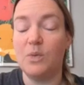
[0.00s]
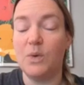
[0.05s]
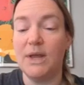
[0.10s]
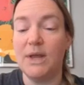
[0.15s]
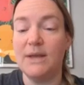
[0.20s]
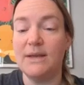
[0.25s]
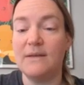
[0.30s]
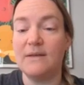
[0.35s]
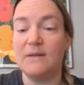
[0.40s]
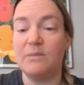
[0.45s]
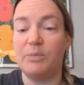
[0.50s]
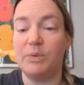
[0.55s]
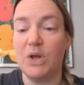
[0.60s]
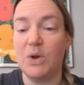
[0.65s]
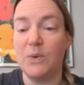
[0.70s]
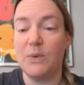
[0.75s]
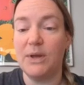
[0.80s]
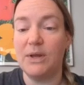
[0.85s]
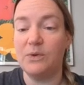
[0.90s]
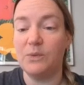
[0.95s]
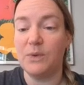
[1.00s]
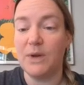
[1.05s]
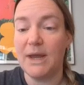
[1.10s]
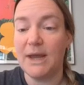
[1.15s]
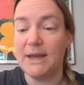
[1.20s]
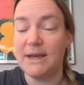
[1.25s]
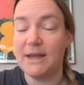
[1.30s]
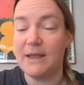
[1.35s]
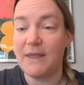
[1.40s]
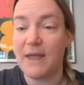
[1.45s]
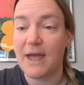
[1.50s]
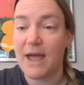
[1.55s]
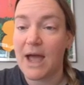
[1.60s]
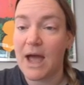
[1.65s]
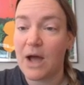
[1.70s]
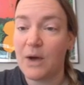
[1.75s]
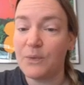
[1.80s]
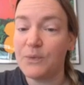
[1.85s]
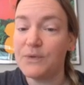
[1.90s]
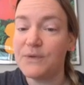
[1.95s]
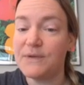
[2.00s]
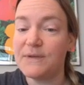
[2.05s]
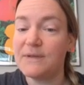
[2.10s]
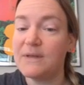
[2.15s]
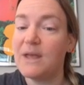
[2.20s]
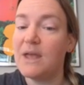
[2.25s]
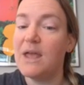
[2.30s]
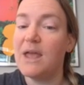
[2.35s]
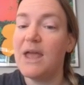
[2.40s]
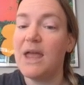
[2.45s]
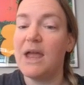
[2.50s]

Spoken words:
wind is blowing rain in the house,